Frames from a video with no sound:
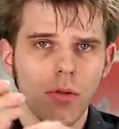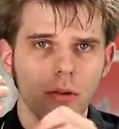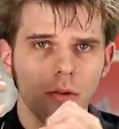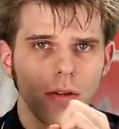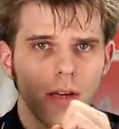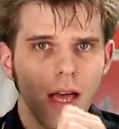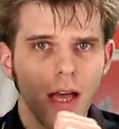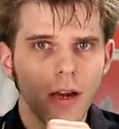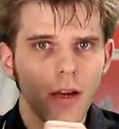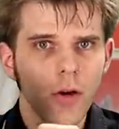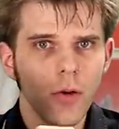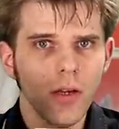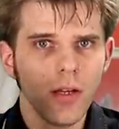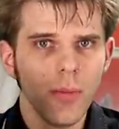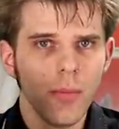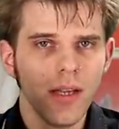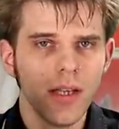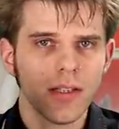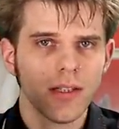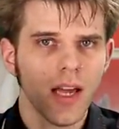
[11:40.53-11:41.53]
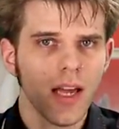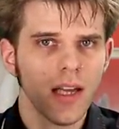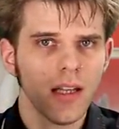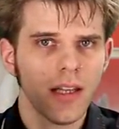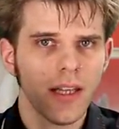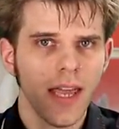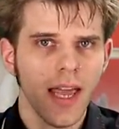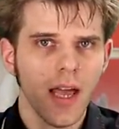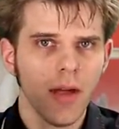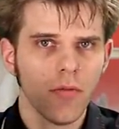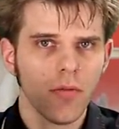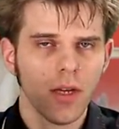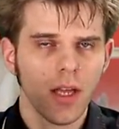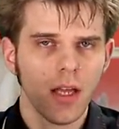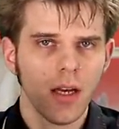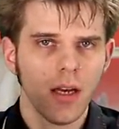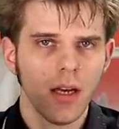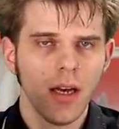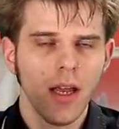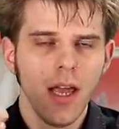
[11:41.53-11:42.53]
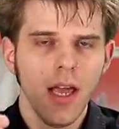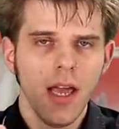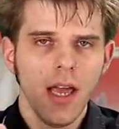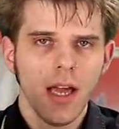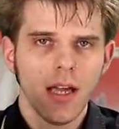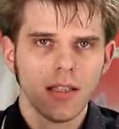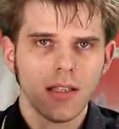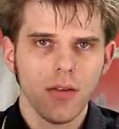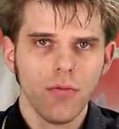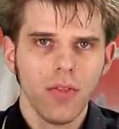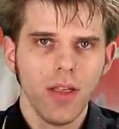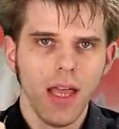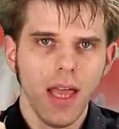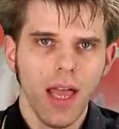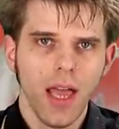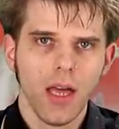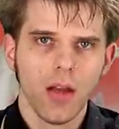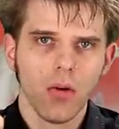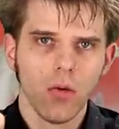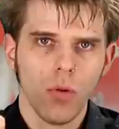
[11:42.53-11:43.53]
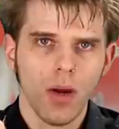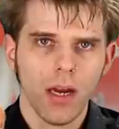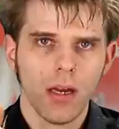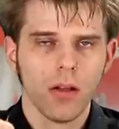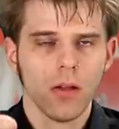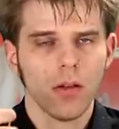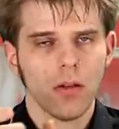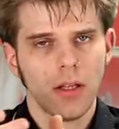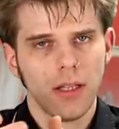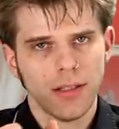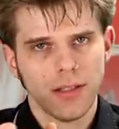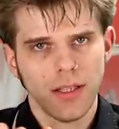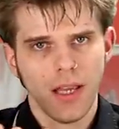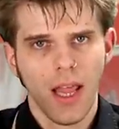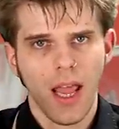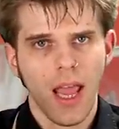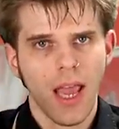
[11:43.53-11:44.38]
they're not going to be as highly caffeinated as if they had a regular, let's say,